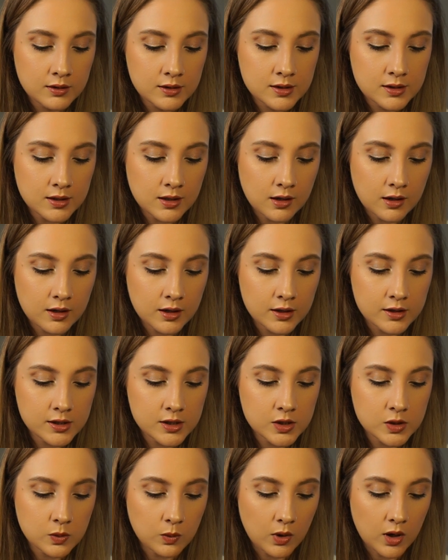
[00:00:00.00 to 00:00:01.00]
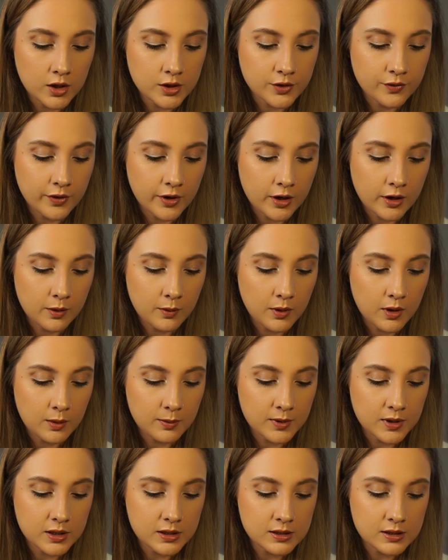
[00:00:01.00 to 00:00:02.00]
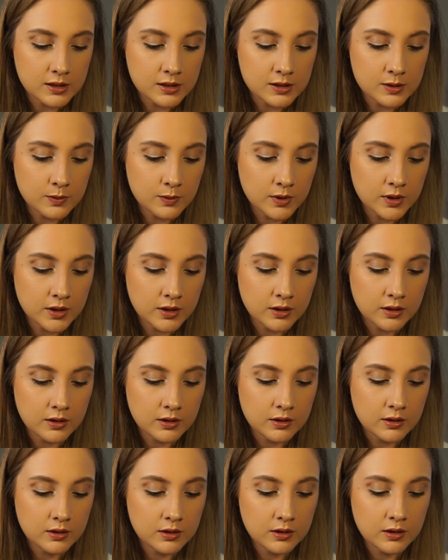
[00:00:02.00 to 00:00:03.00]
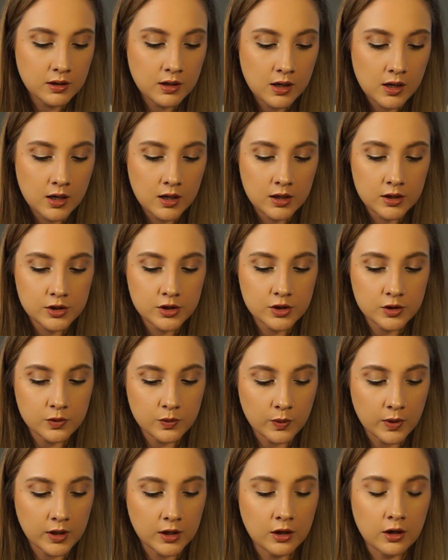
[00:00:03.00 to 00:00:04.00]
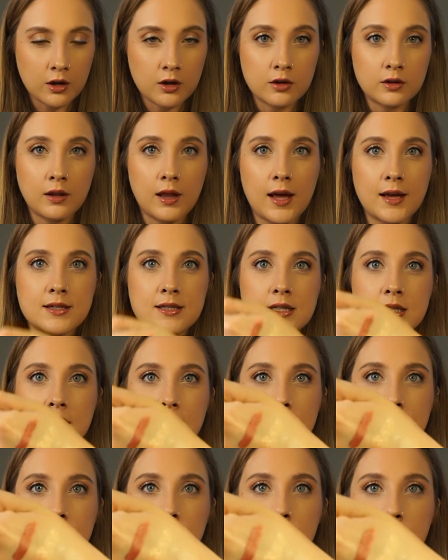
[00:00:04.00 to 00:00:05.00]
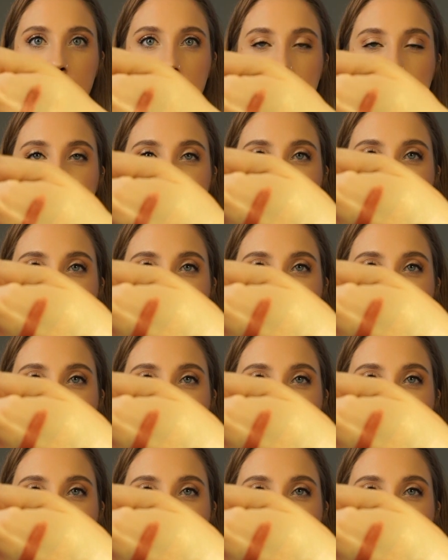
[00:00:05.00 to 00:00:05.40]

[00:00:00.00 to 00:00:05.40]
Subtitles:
It's not gonna swatch very well because this one, she's running on her last leg, but